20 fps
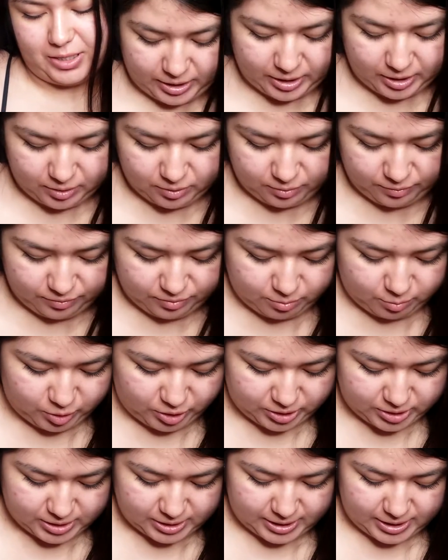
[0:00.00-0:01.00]
I got home from work
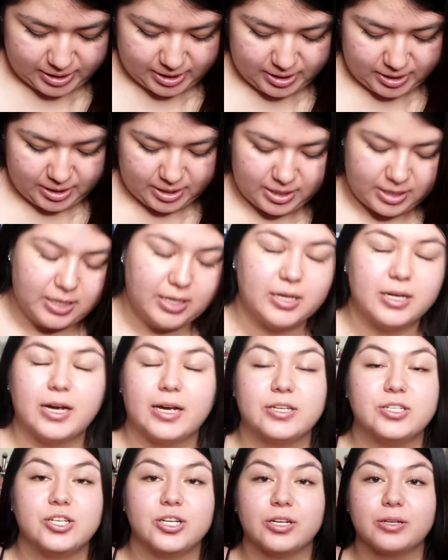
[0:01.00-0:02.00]
today, I
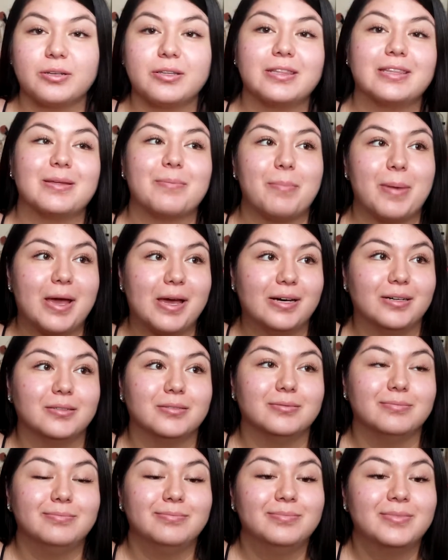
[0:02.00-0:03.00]
checked the mail
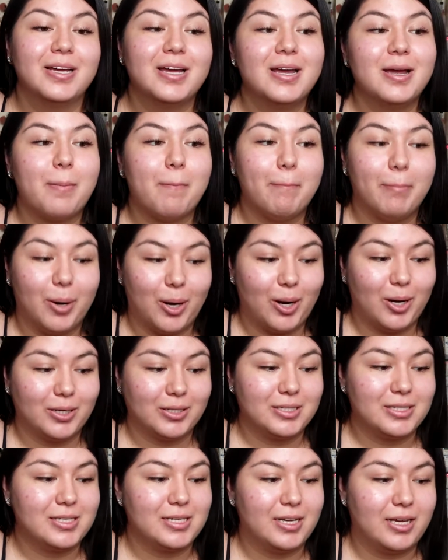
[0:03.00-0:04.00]

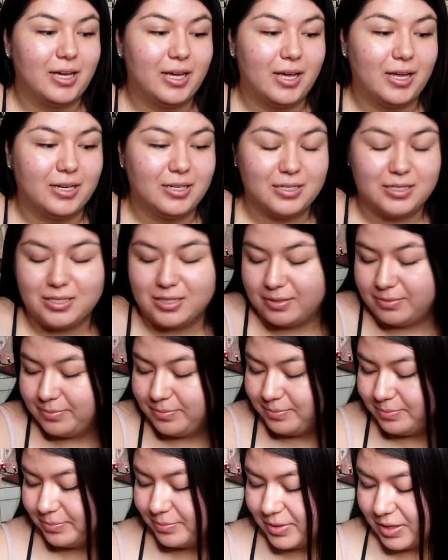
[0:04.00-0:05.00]
box and
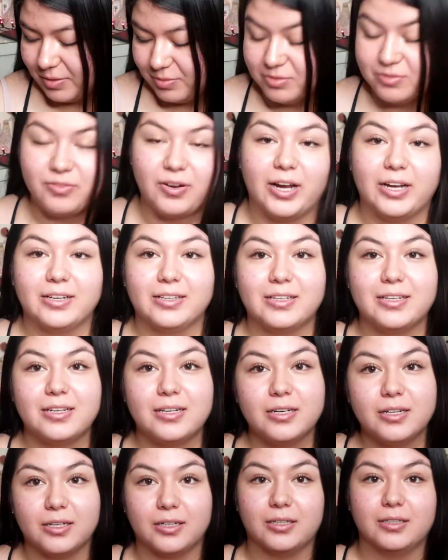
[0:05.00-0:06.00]
it was finally here.